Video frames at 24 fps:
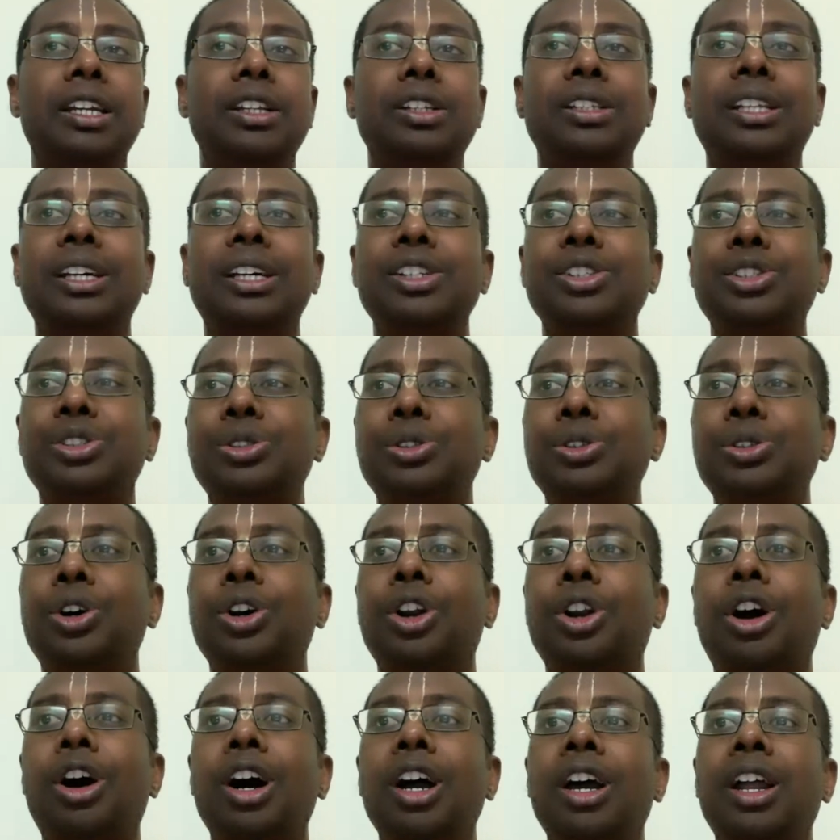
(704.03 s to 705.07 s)
there is no
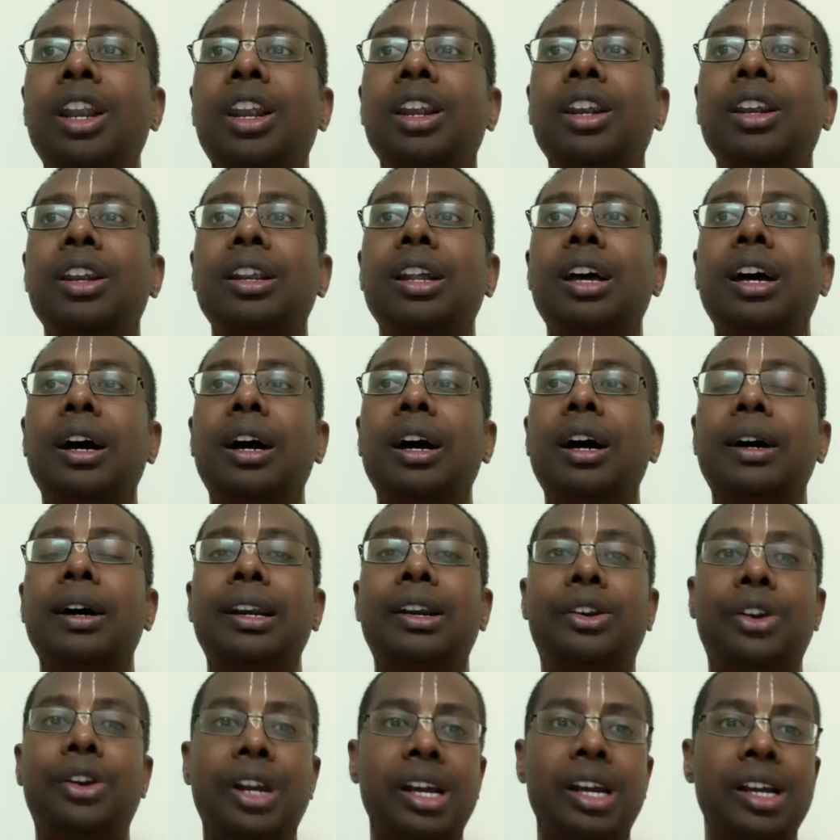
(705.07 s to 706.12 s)
royal
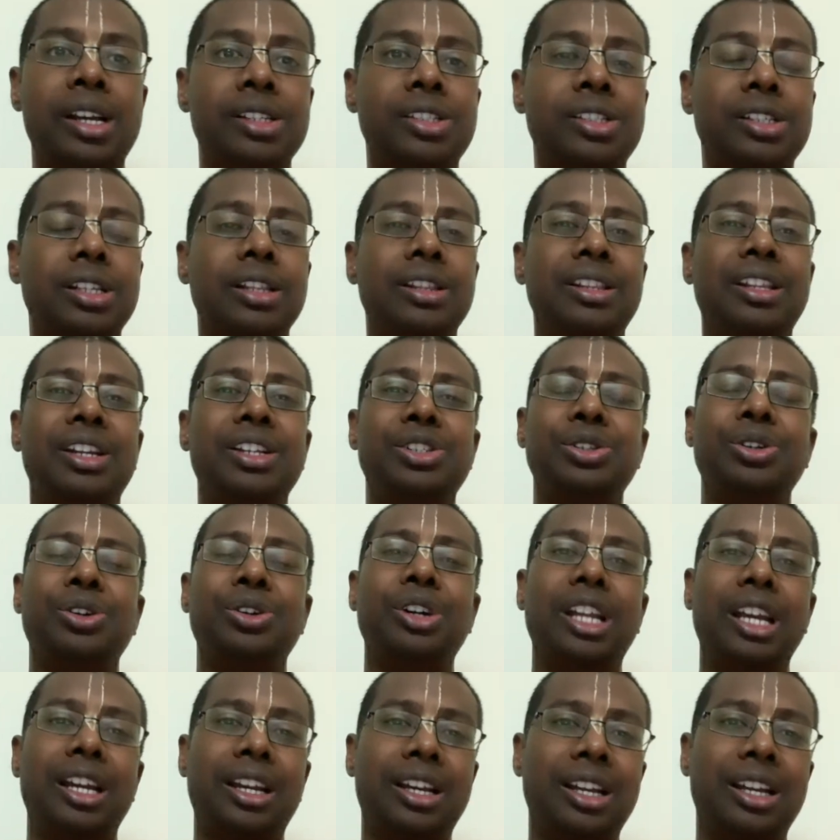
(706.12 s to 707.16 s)
dress, and there is no
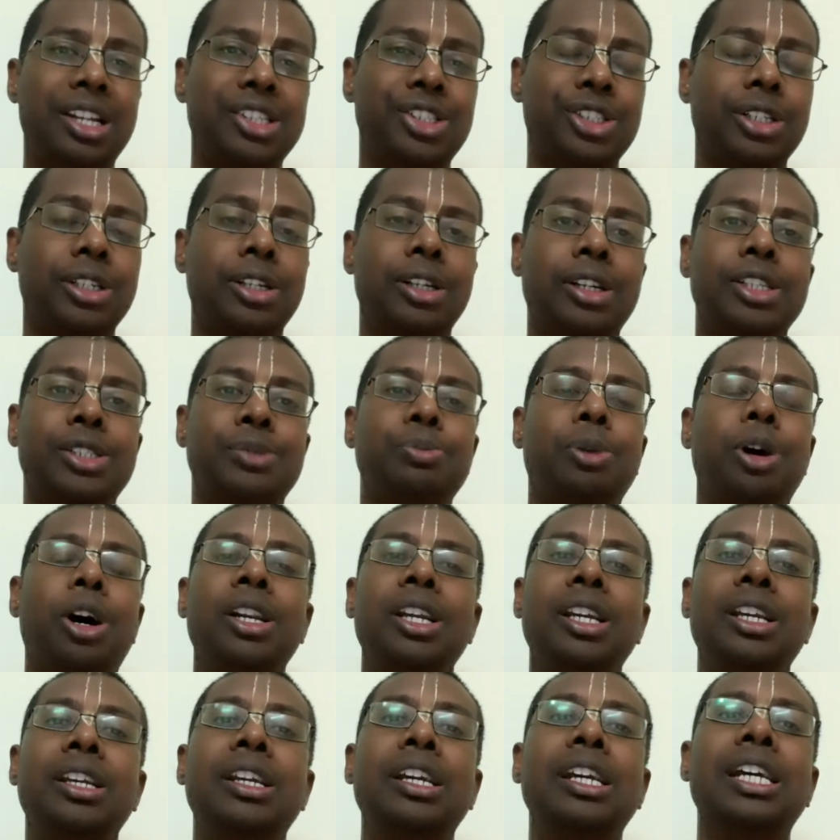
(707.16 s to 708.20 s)
decoration in his
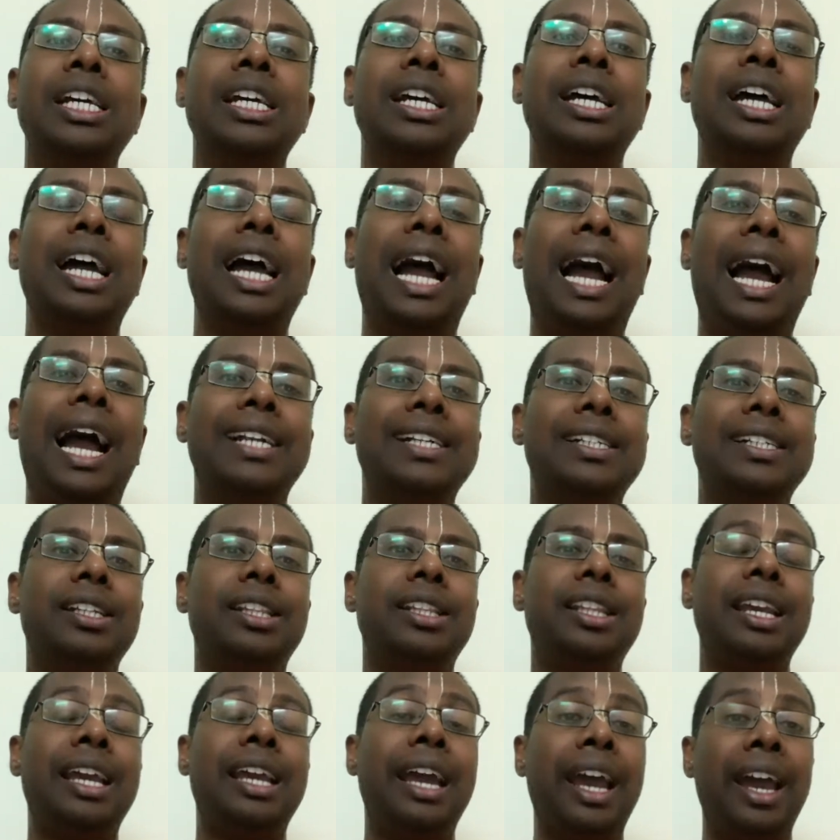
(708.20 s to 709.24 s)
body, and
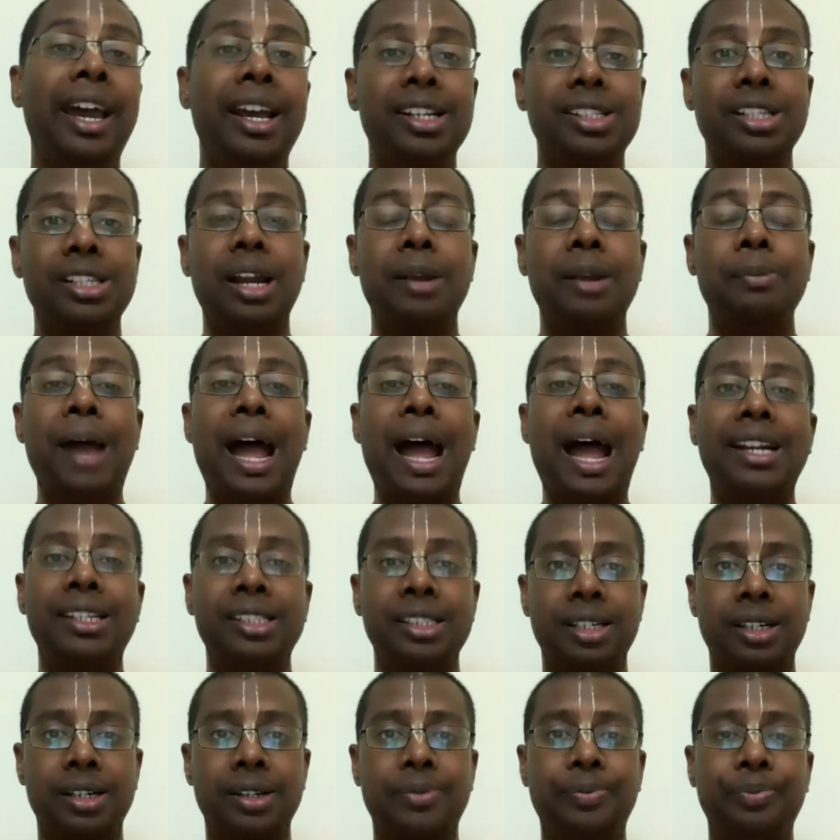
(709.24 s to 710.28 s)
the hairs are
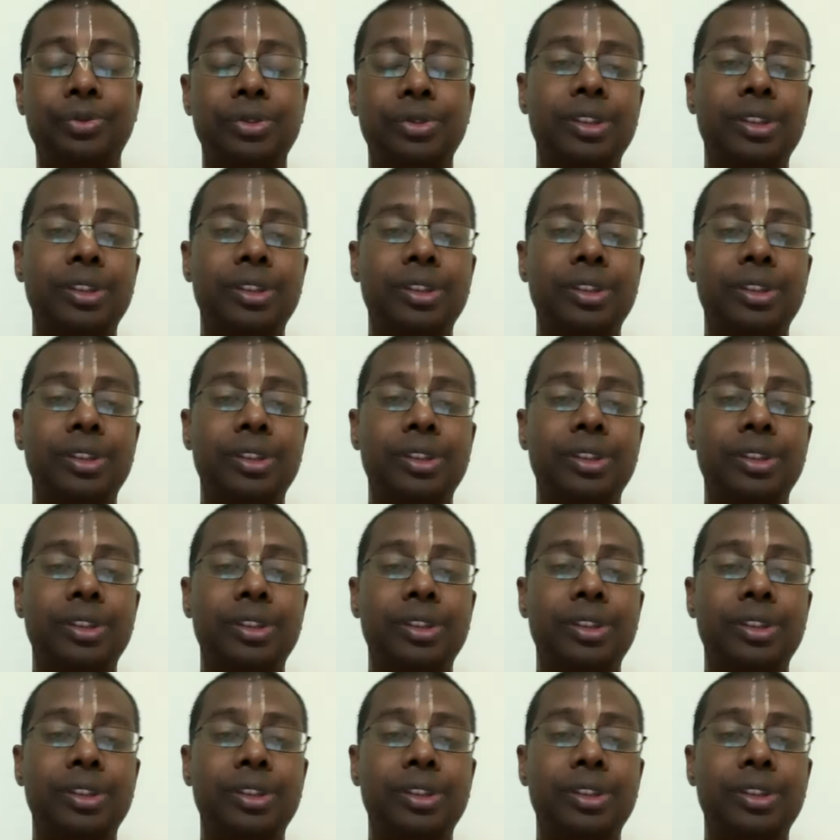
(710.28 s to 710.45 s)
matted.